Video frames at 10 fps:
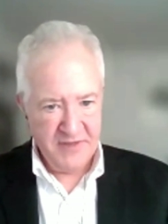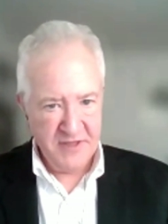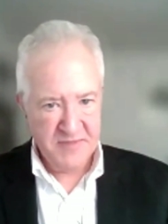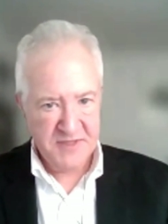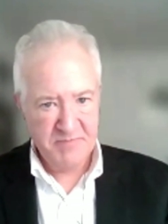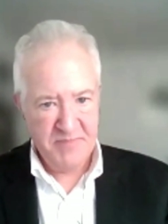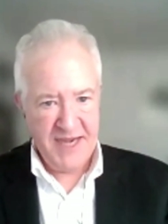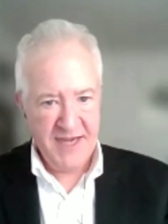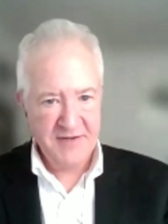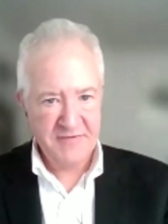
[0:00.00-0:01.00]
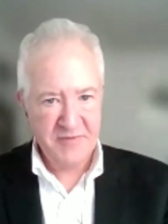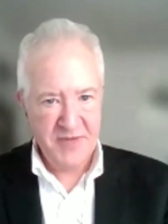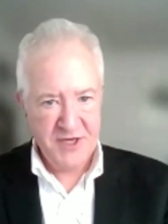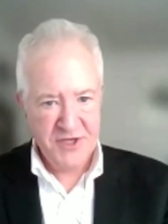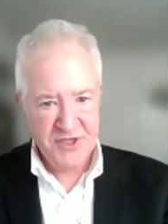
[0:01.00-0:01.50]
given them some bad
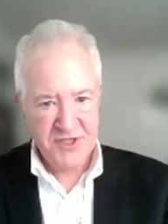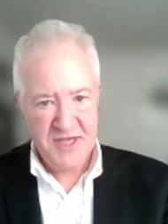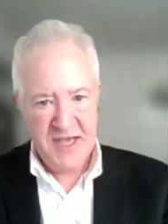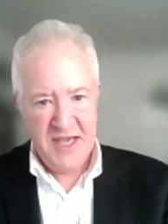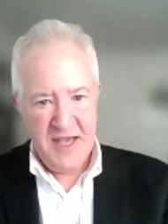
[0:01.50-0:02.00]
information